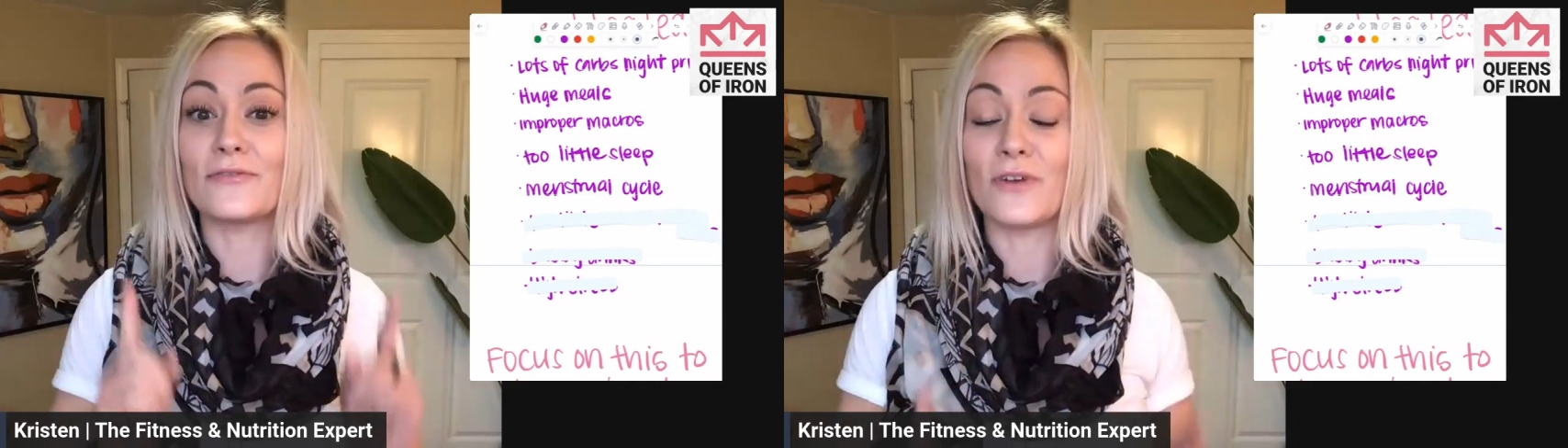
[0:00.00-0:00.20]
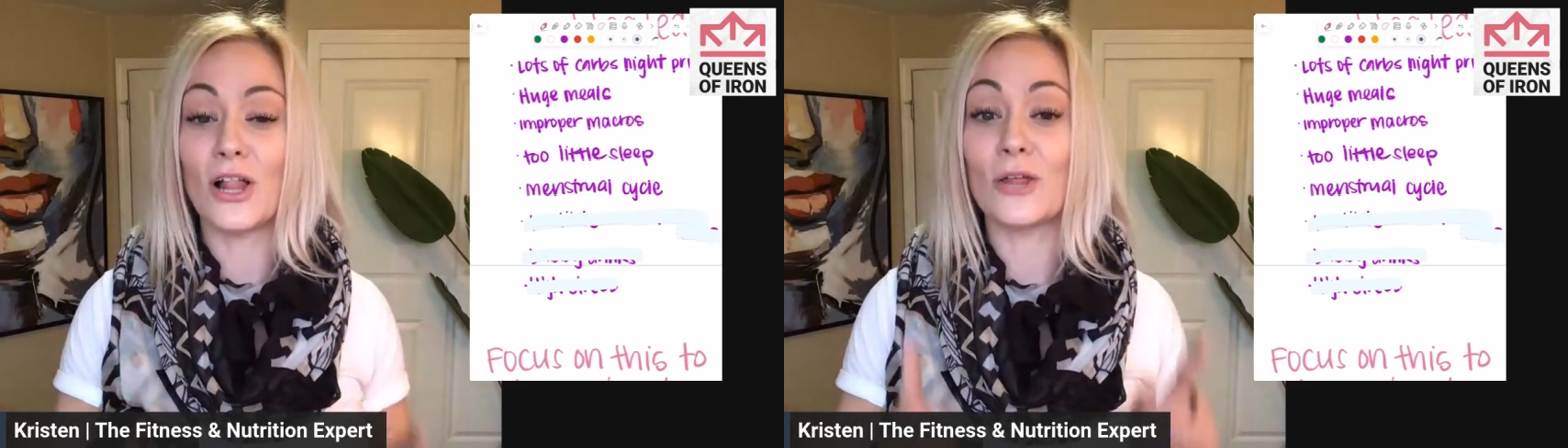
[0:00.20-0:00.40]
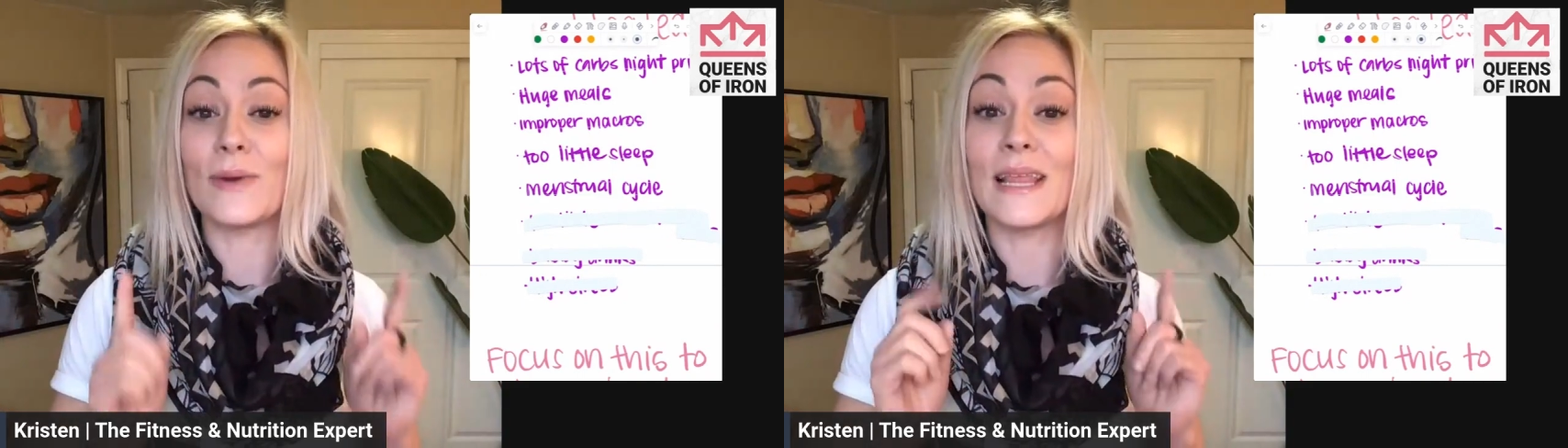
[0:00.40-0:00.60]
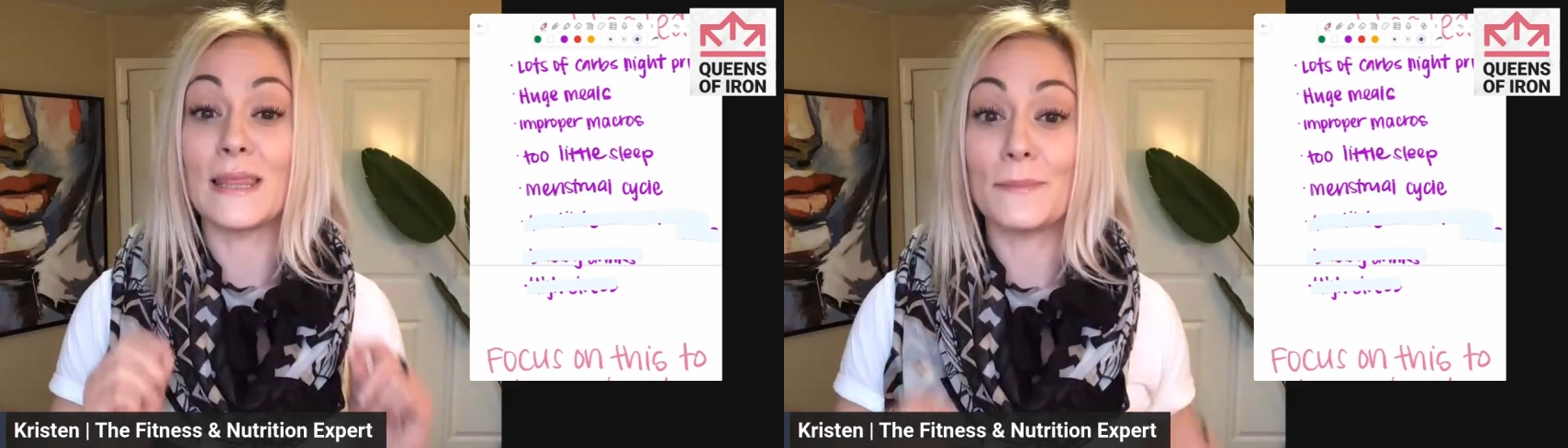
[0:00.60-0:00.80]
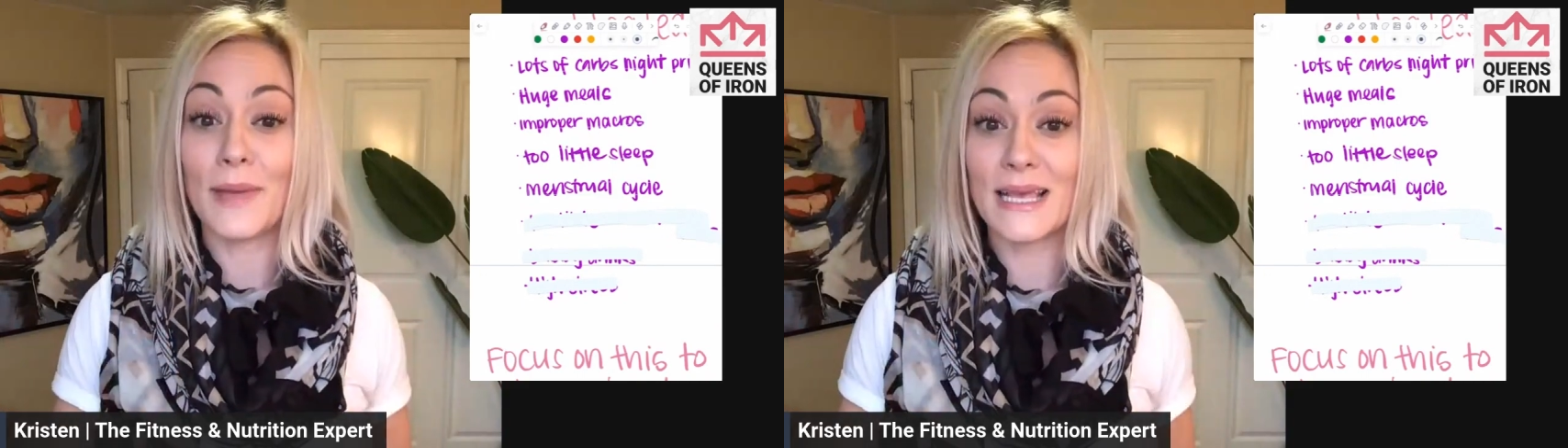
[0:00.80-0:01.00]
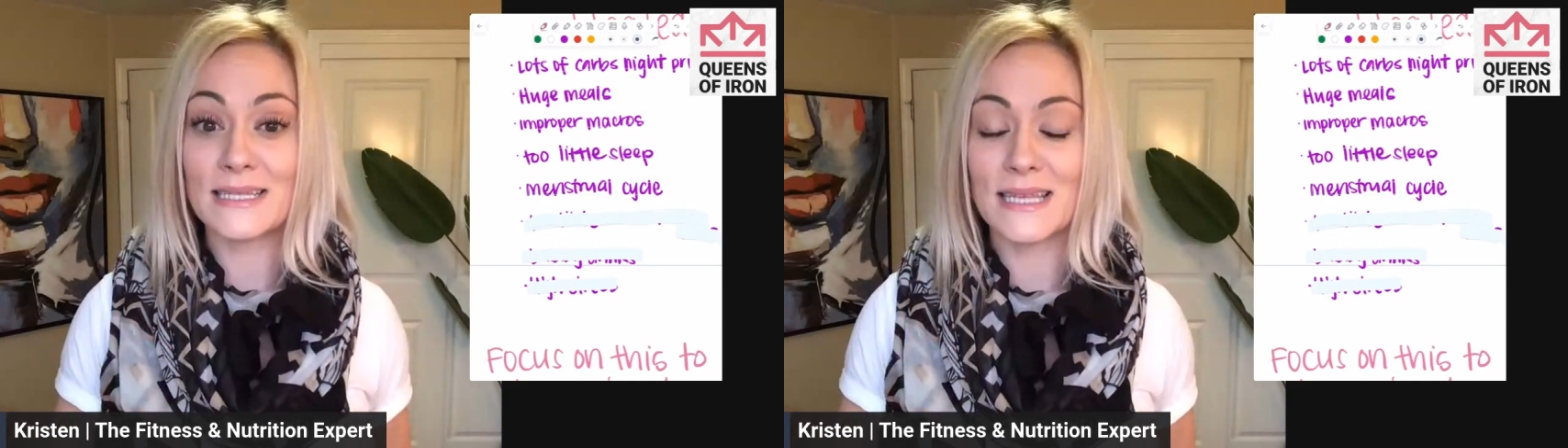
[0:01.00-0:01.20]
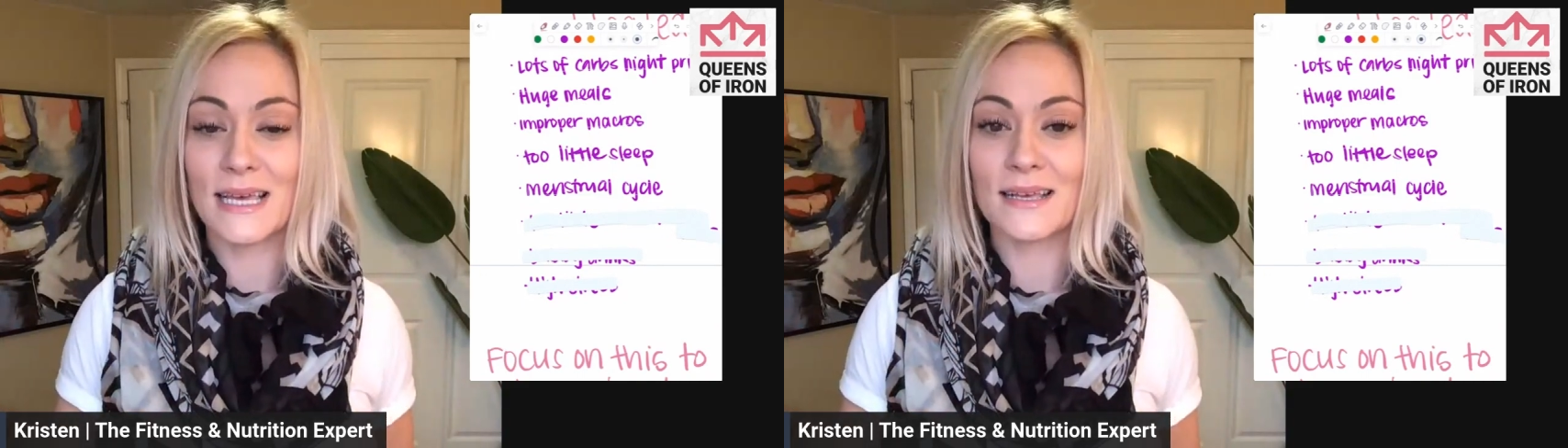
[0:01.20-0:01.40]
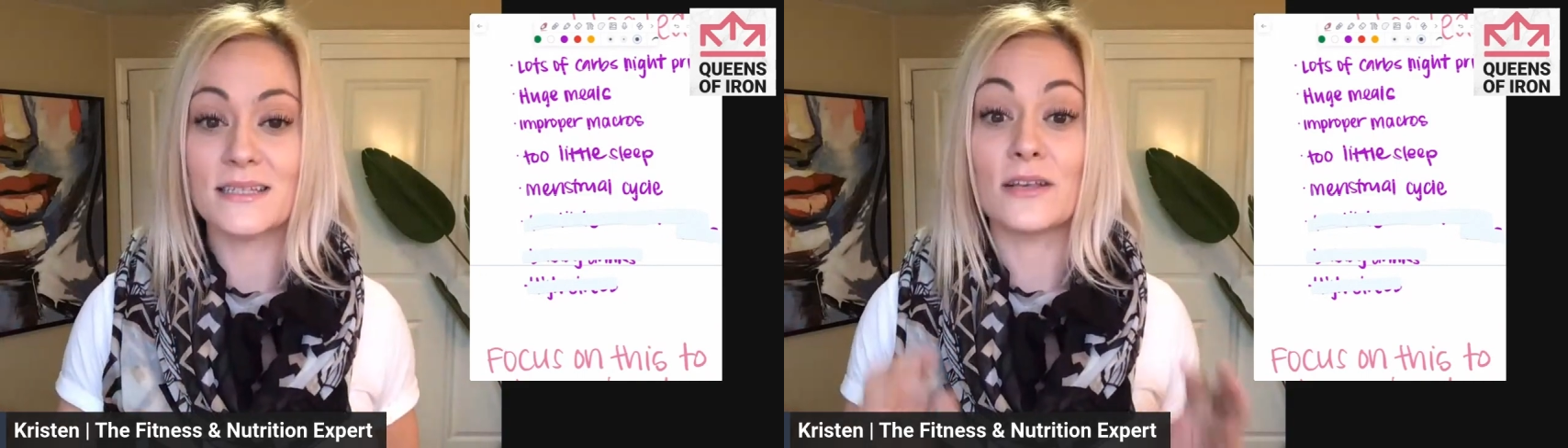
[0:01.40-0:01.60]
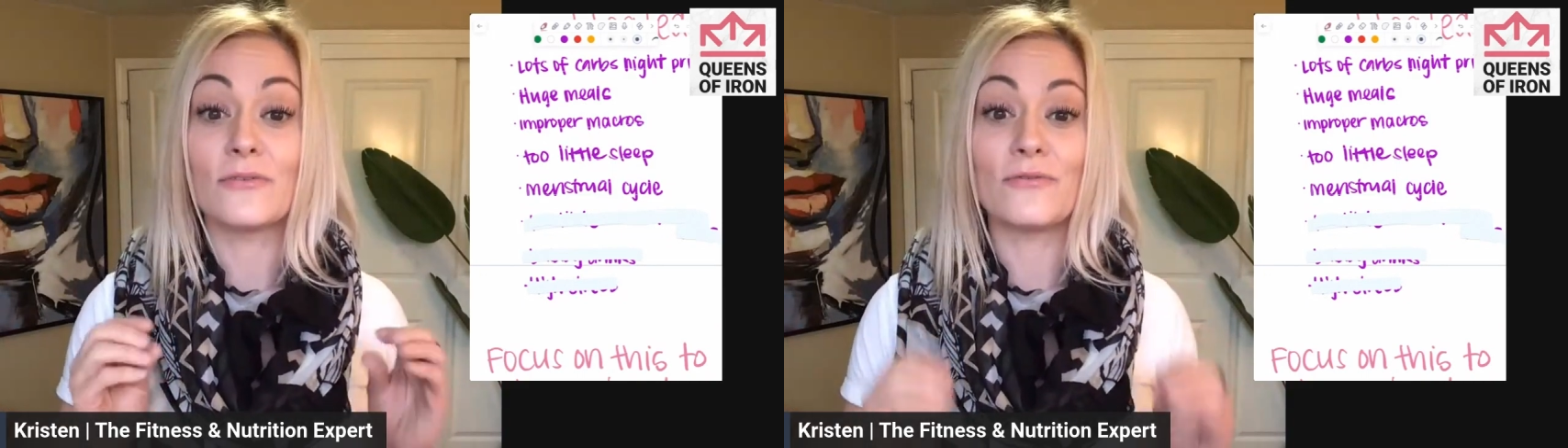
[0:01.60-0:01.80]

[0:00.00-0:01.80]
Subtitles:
following the basics.